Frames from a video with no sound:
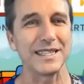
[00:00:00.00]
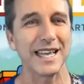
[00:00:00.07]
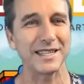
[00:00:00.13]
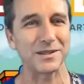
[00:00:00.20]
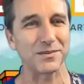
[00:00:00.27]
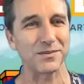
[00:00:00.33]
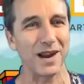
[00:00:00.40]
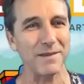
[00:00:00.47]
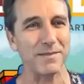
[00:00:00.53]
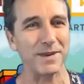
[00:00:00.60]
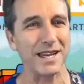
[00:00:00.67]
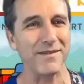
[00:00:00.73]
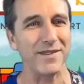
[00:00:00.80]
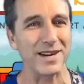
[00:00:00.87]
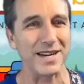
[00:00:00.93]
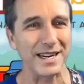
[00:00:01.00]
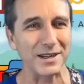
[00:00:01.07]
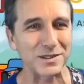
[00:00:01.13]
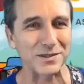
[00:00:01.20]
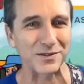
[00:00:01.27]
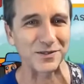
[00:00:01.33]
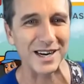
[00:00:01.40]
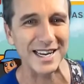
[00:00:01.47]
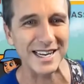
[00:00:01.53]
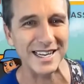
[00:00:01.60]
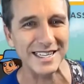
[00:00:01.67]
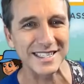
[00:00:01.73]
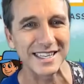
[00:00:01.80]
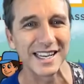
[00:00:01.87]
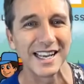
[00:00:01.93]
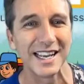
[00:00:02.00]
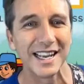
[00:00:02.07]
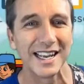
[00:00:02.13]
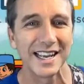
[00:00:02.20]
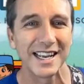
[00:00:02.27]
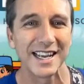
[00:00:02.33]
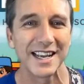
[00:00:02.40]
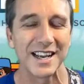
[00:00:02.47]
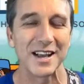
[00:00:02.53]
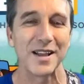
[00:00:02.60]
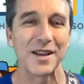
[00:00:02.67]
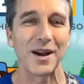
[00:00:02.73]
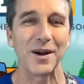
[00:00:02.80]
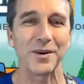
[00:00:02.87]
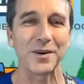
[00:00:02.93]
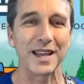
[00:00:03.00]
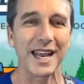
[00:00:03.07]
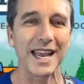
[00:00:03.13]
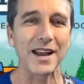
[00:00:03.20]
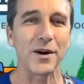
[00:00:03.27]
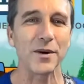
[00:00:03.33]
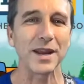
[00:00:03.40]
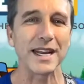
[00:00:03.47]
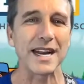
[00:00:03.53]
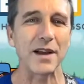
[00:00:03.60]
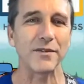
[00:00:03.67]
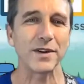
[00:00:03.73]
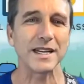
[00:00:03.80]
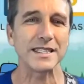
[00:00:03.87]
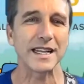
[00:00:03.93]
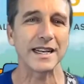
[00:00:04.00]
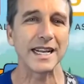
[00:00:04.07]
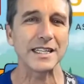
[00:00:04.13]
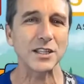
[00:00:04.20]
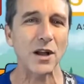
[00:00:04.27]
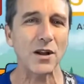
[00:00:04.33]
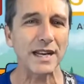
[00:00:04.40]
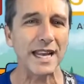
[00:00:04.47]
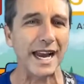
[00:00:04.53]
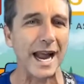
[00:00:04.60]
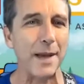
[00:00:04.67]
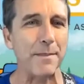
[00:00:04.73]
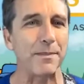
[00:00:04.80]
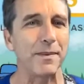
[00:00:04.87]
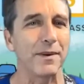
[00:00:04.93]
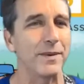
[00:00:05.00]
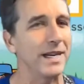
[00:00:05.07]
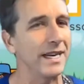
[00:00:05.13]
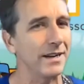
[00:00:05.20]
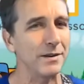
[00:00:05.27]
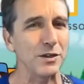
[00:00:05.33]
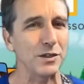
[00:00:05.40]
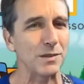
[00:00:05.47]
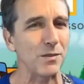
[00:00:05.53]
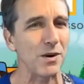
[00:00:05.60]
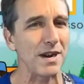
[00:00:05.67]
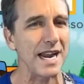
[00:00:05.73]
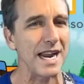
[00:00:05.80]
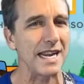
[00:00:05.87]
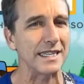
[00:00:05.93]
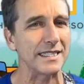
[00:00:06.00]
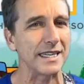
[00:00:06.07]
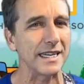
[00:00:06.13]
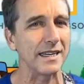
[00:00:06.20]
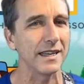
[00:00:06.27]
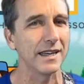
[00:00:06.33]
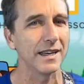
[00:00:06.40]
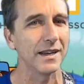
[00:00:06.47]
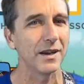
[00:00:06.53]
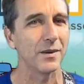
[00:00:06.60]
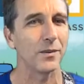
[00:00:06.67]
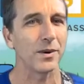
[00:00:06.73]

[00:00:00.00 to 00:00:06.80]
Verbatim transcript: That's right. Bienvenidos, friends. Okay, okay. Now, friends, let's all get up. We need to do some more dancing. Okay,